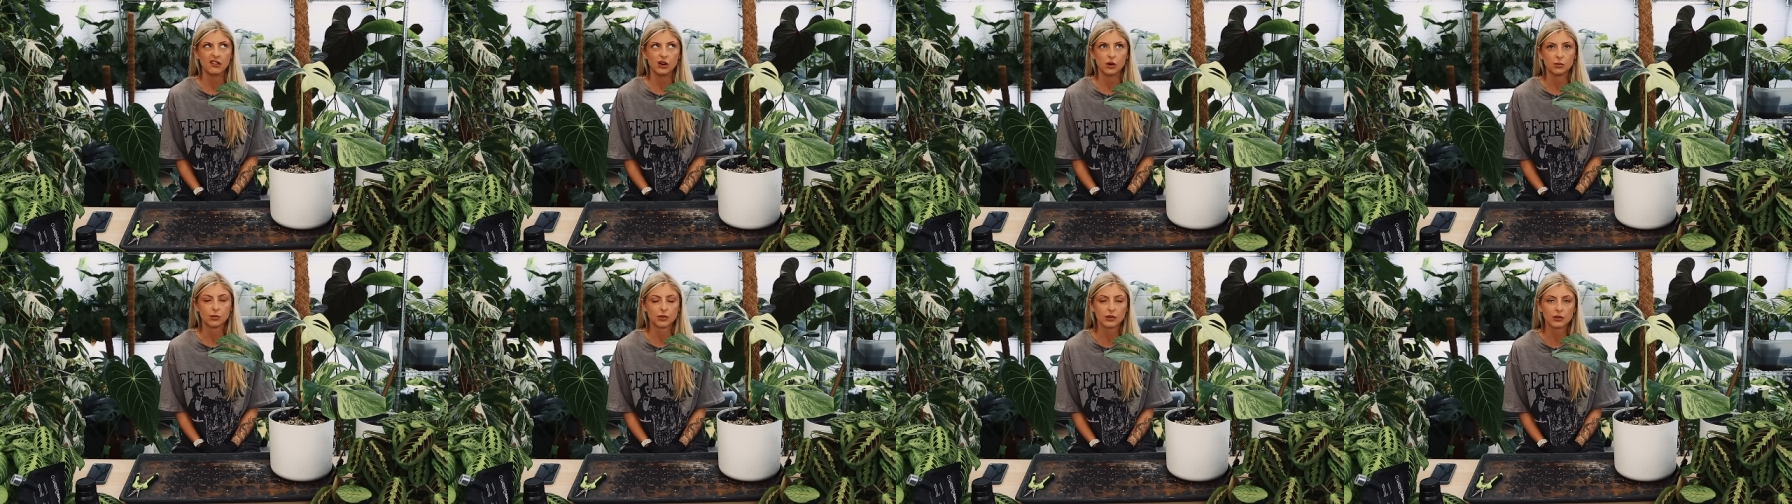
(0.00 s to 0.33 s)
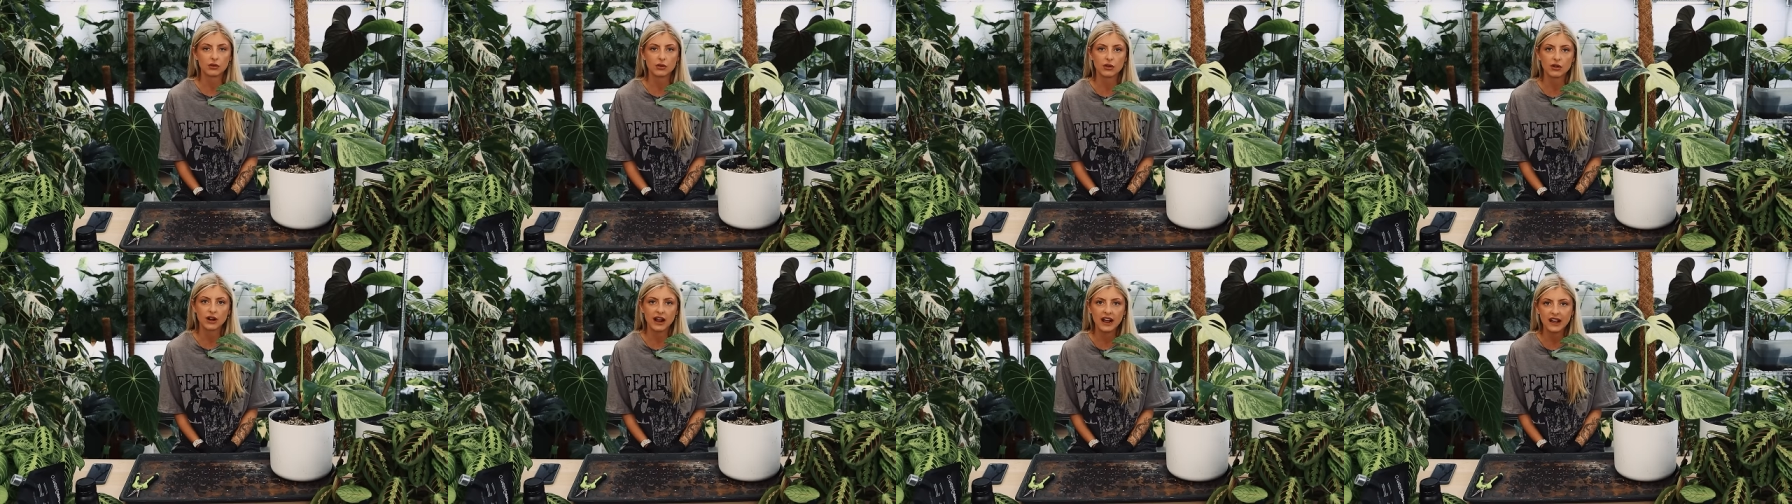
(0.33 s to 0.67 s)
up
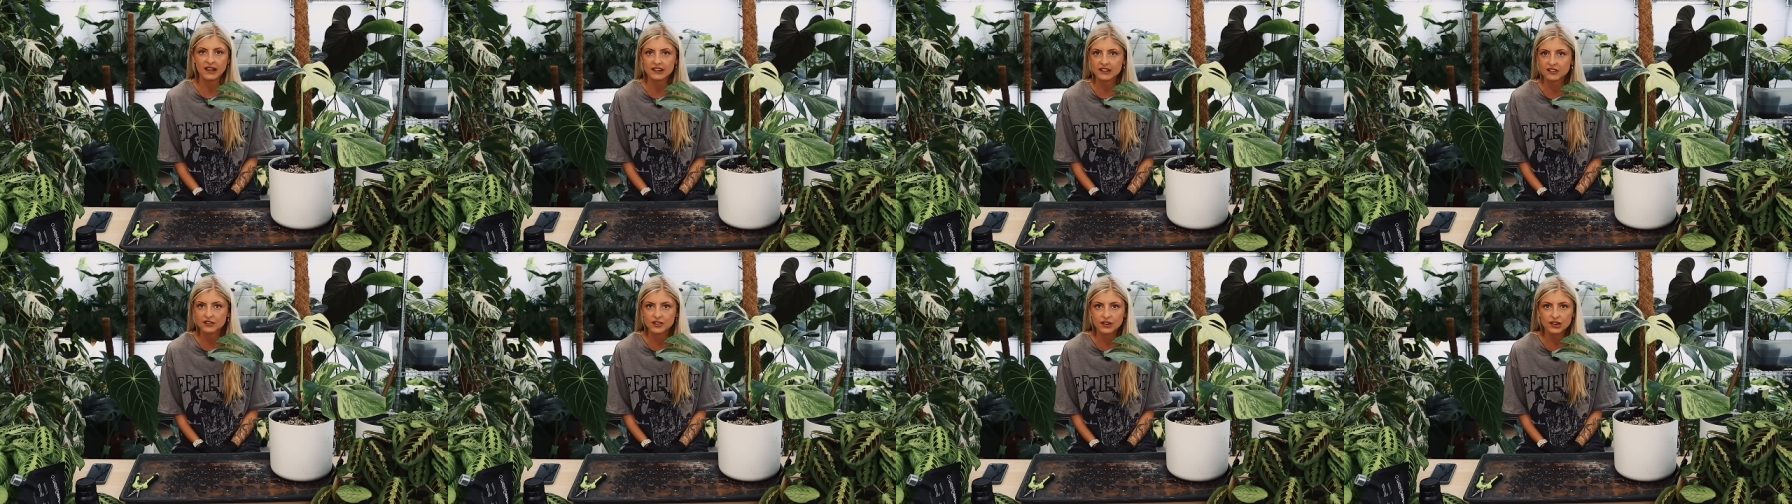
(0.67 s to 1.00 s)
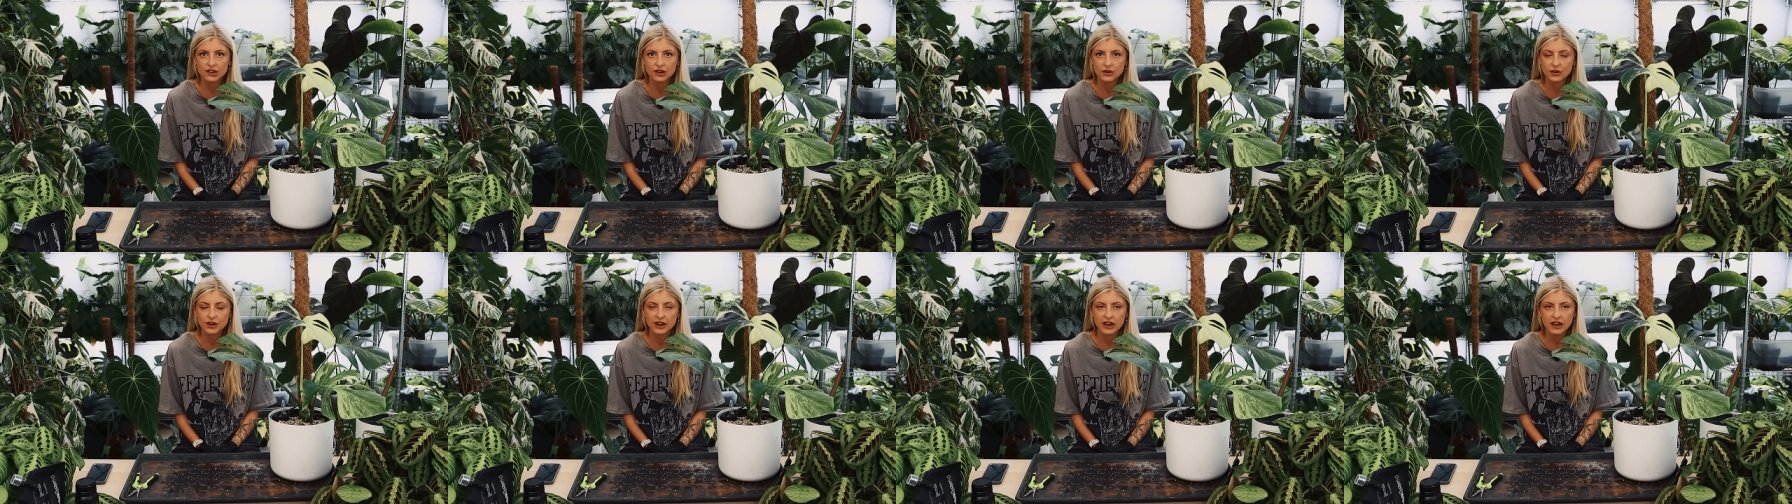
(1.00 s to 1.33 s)
their own ass for
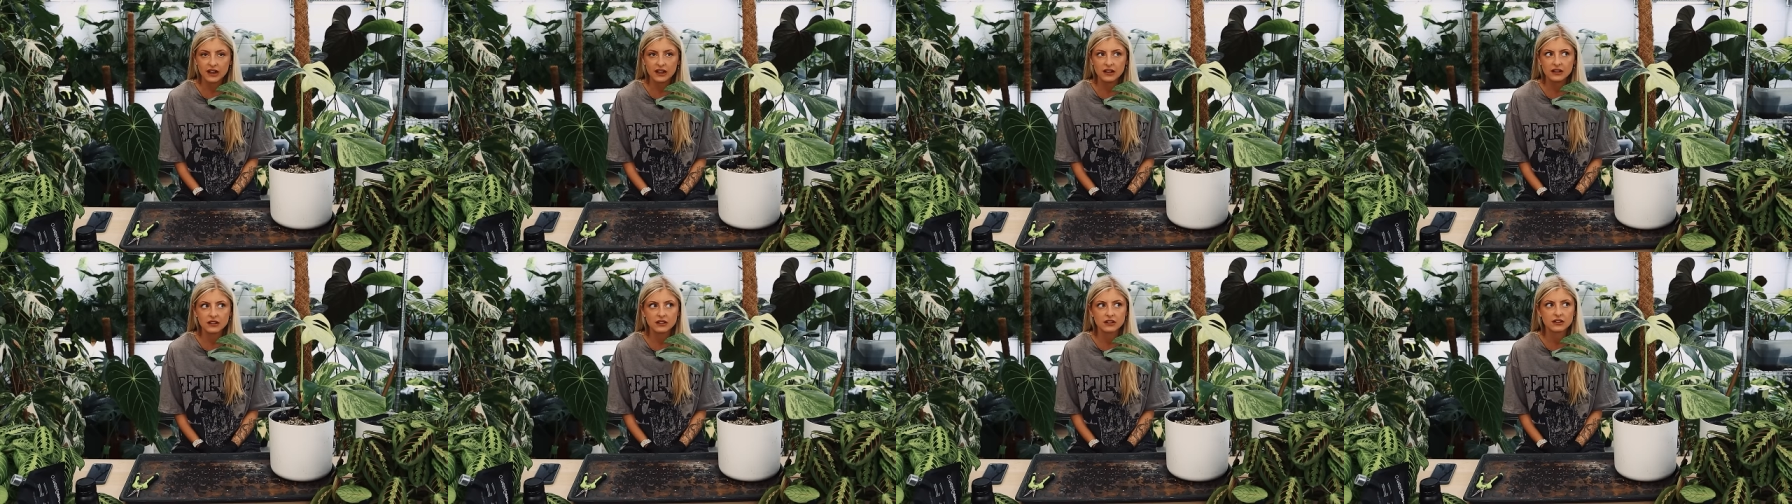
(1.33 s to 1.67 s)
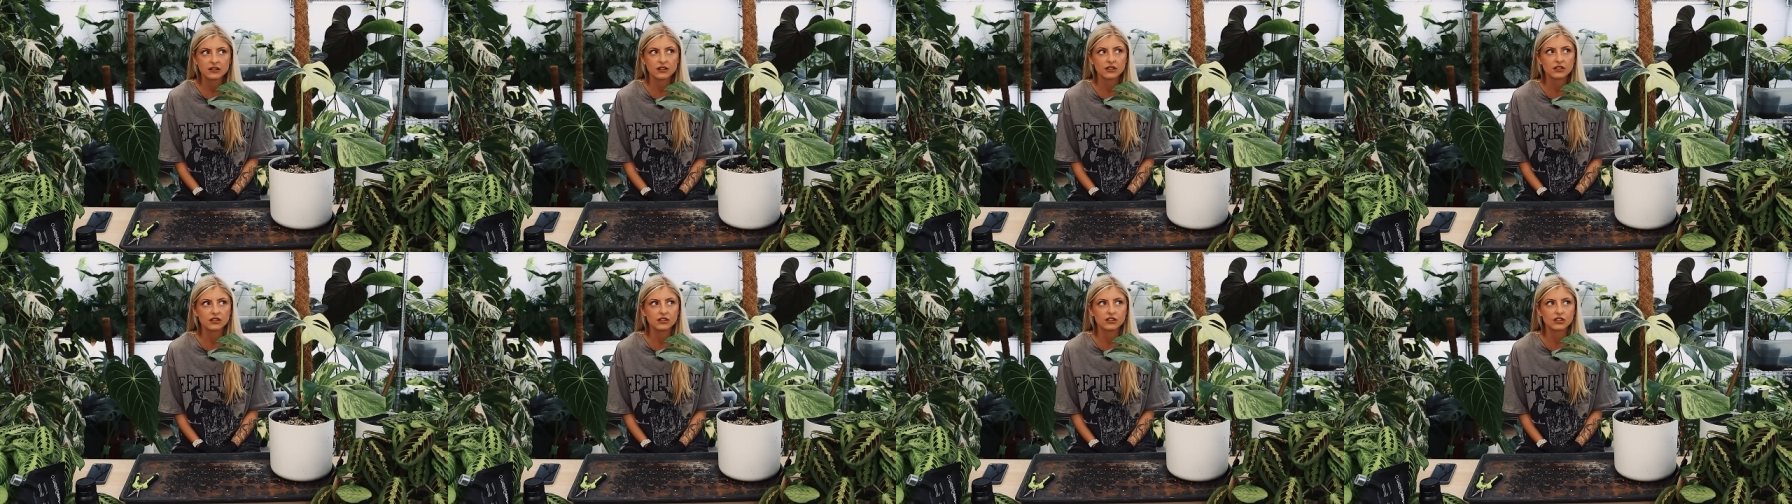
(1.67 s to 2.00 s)
doing it
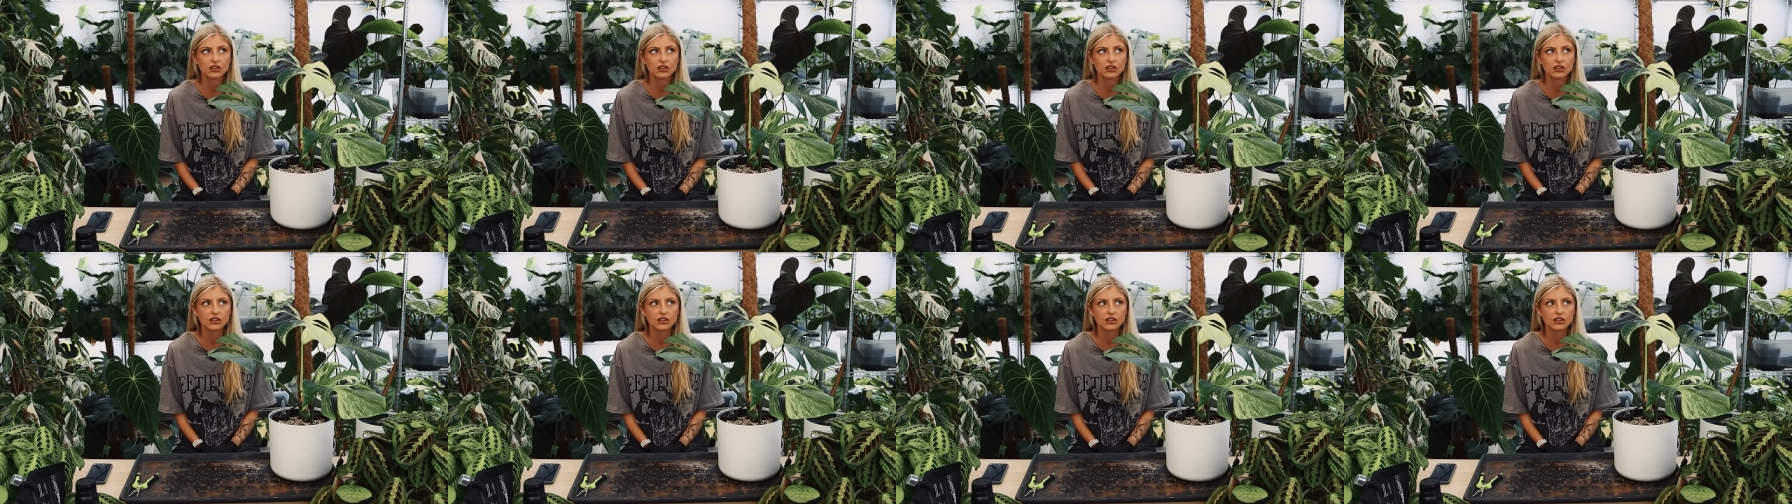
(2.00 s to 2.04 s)
to,